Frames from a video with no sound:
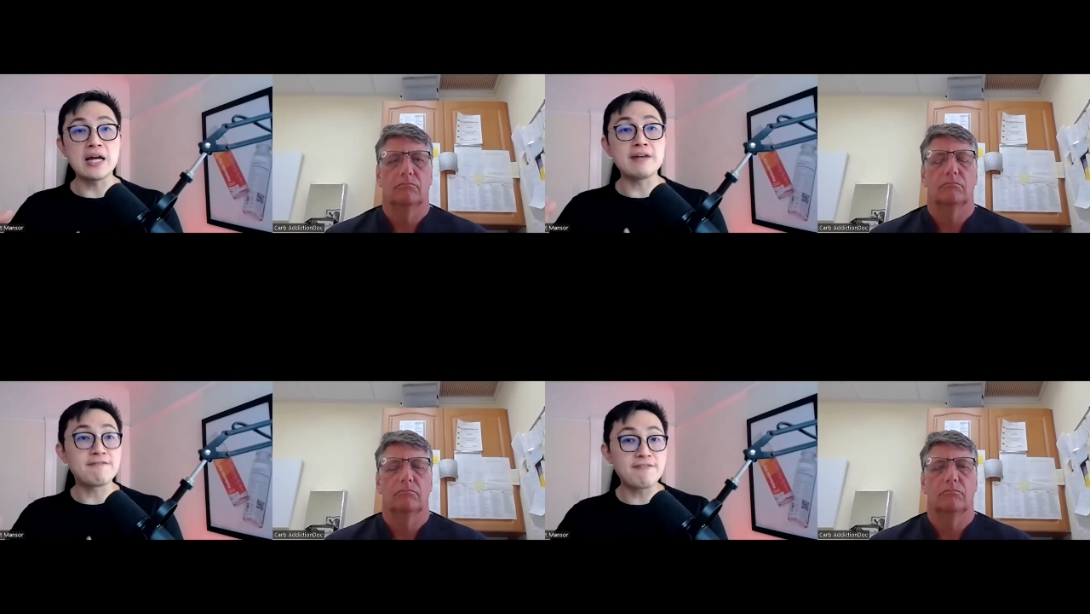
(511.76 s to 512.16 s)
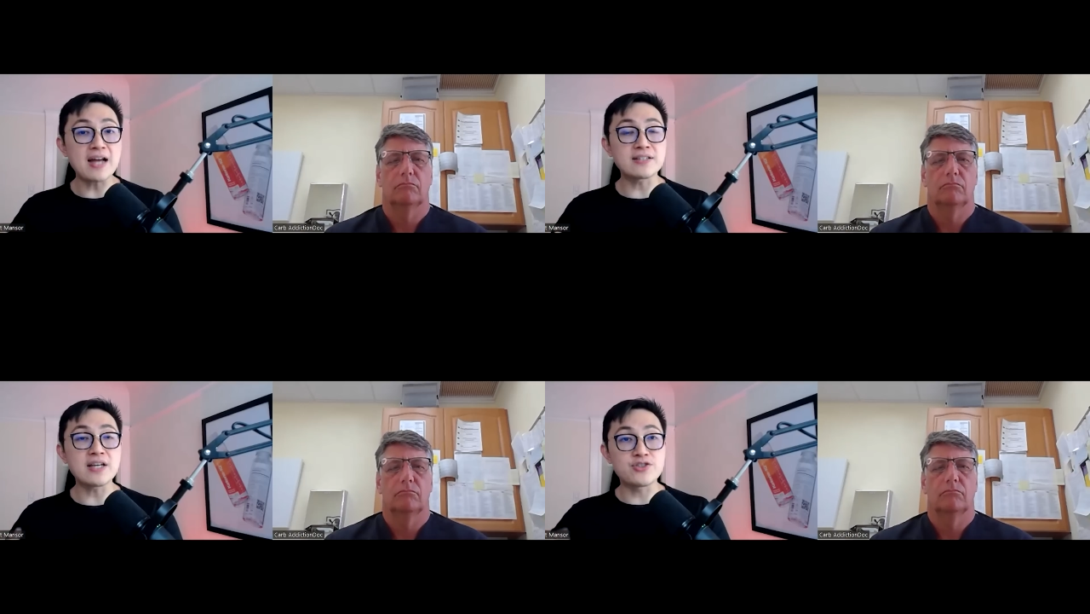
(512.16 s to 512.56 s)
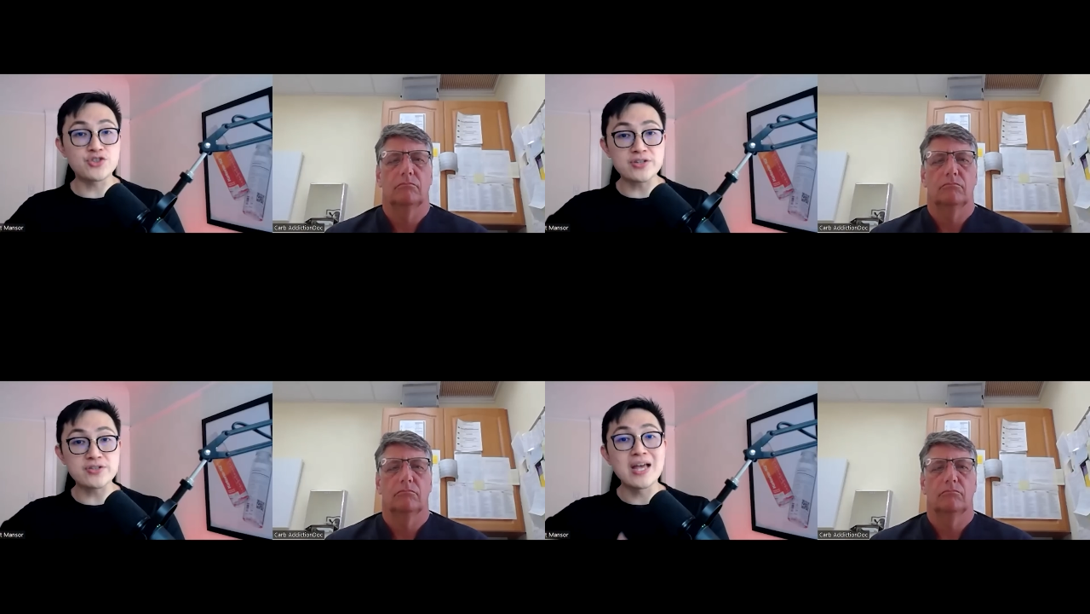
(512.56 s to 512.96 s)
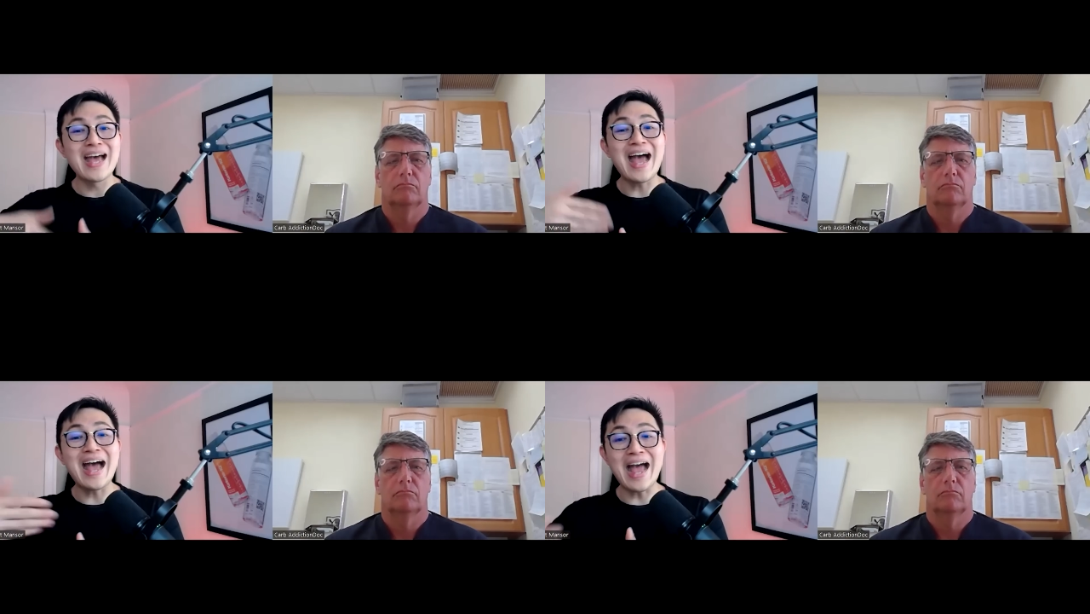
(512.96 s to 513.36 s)
Speaker 1: in fact it just
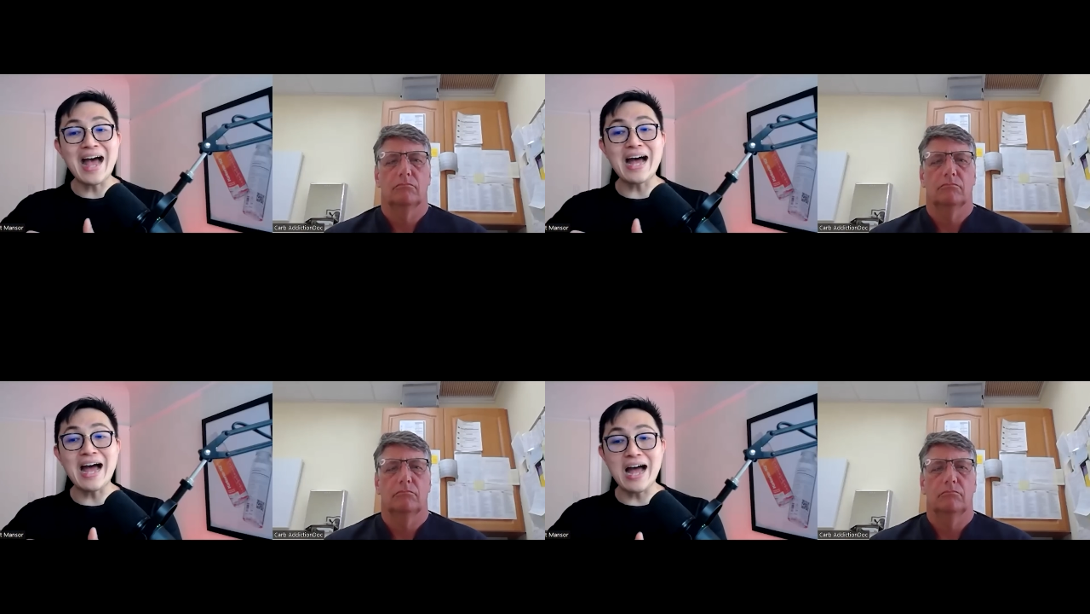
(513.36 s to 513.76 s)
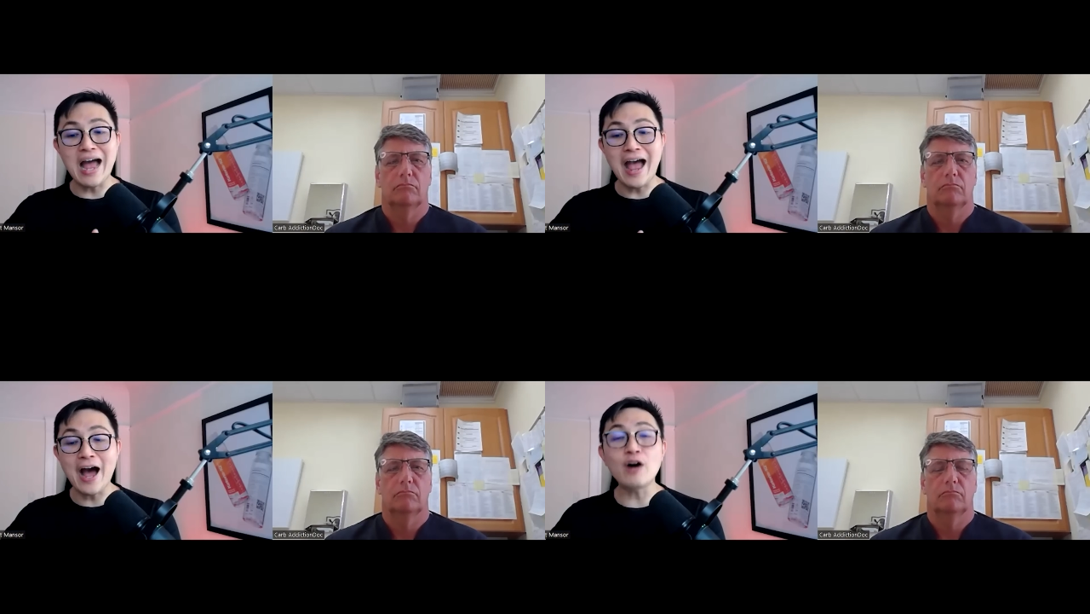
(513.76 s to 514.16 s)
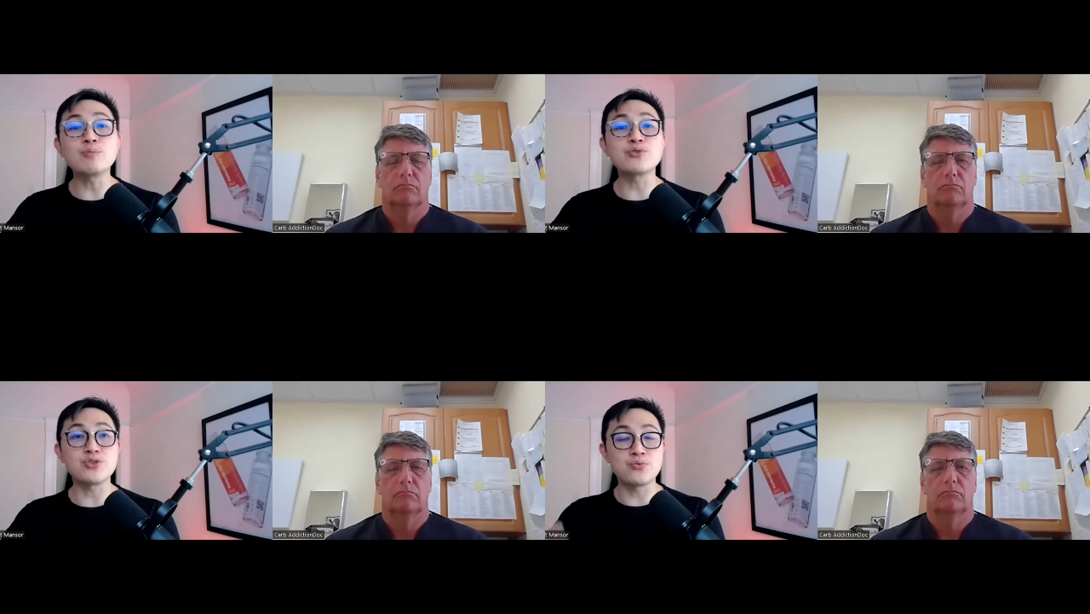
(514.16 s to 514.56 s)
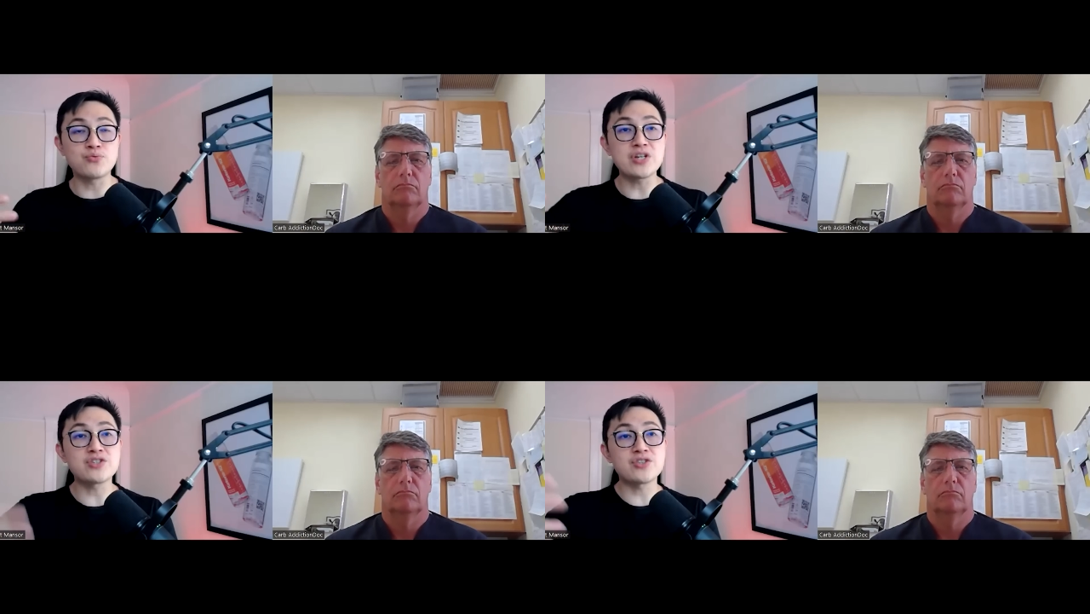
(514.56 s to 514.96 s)
helps you
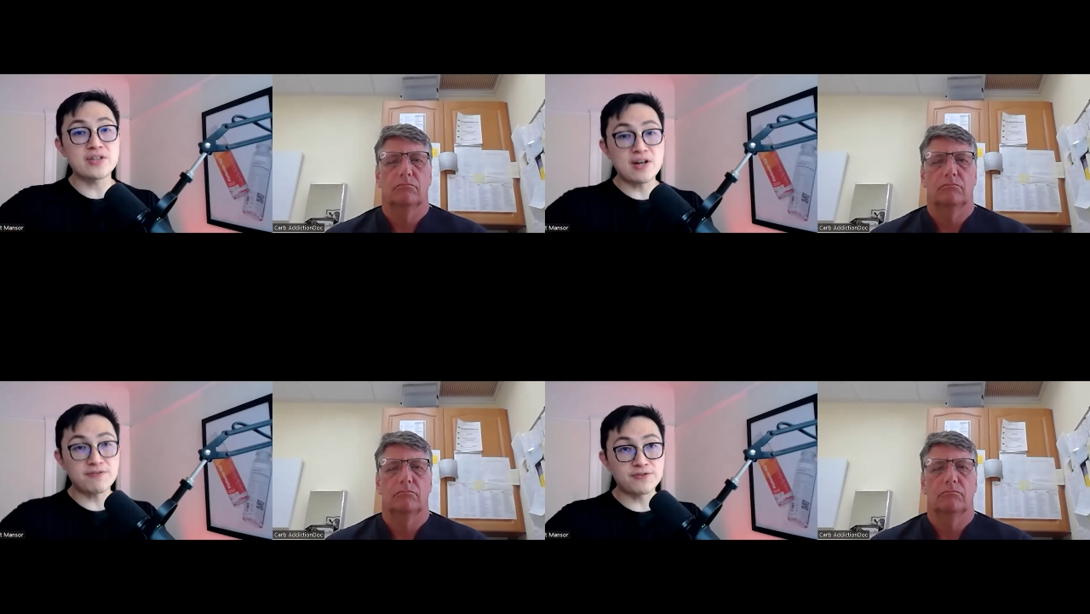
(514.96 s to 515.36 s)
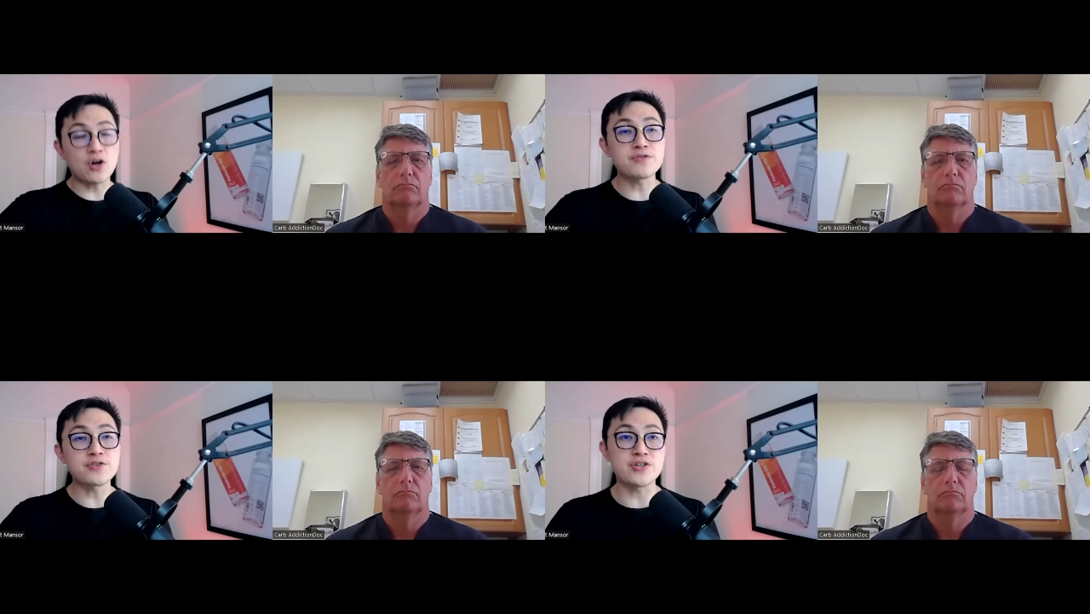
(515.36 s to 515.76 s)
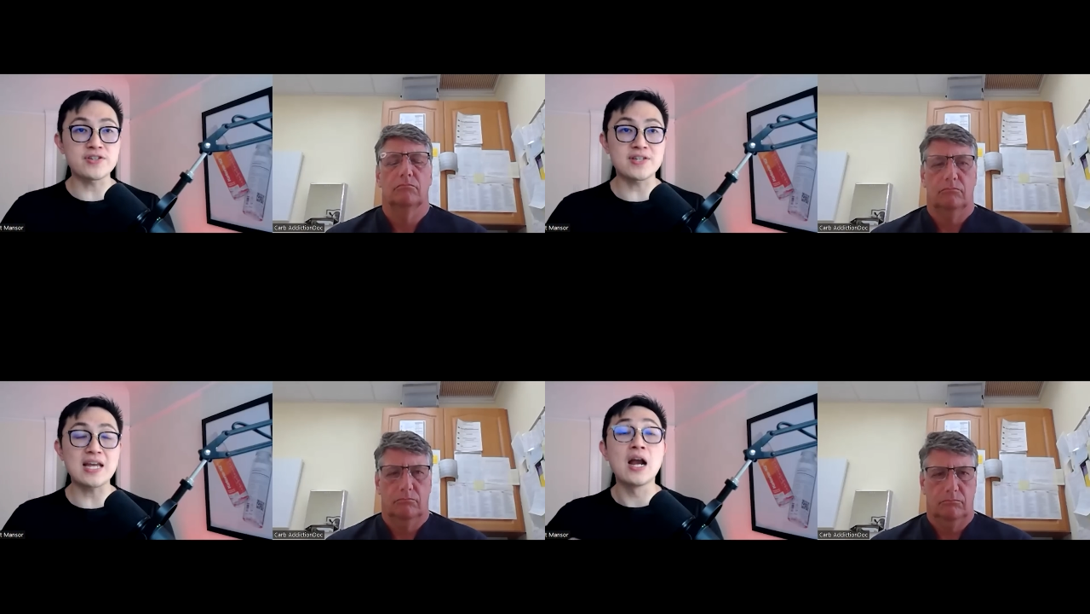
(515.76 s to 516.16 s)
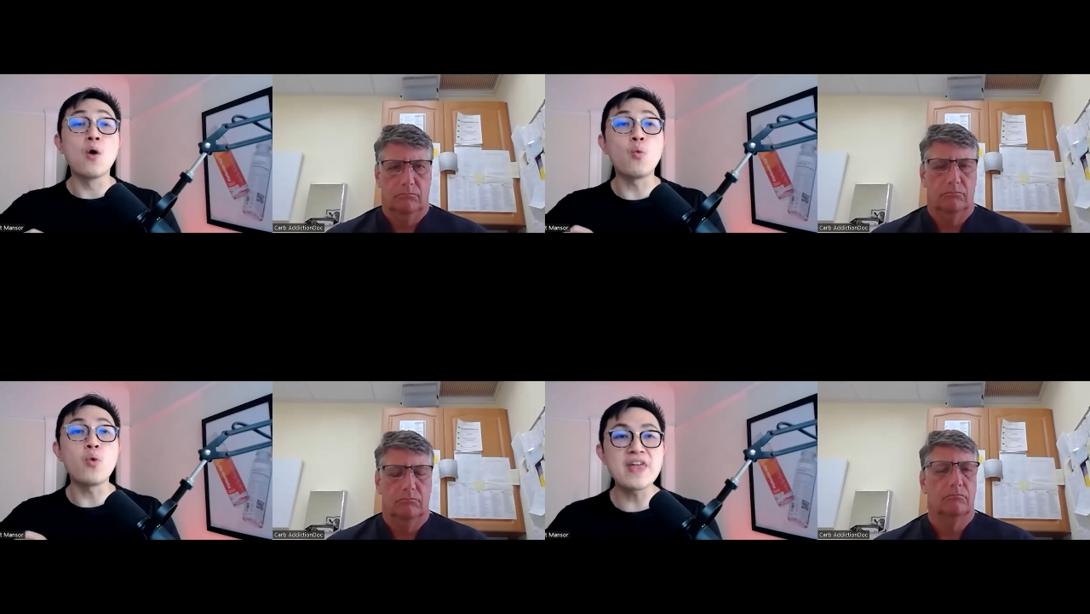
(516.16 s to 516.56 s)
reach the autophagy state
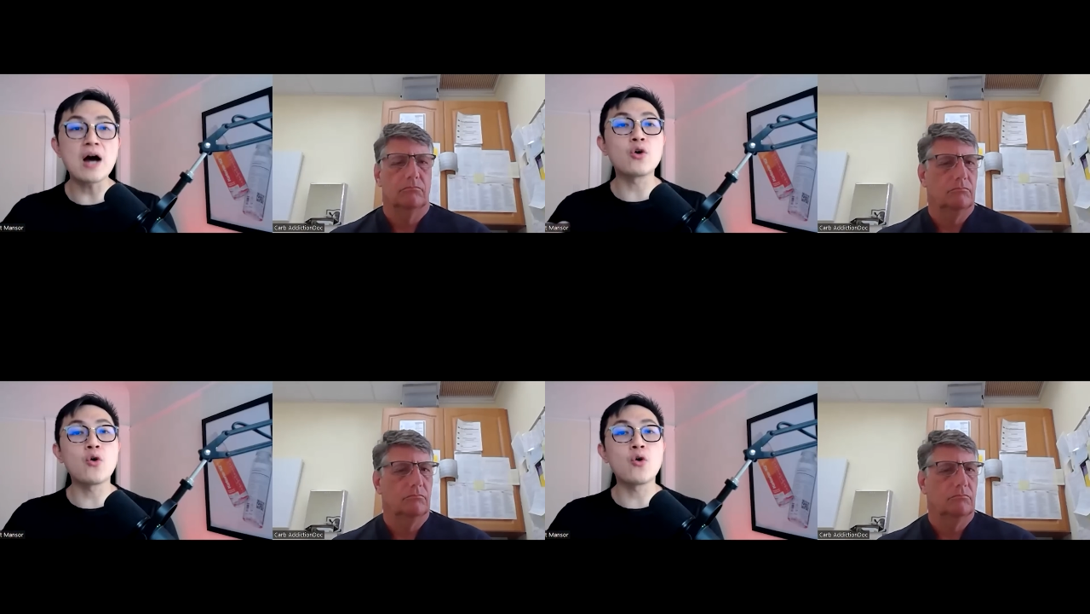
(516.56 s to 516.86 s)
without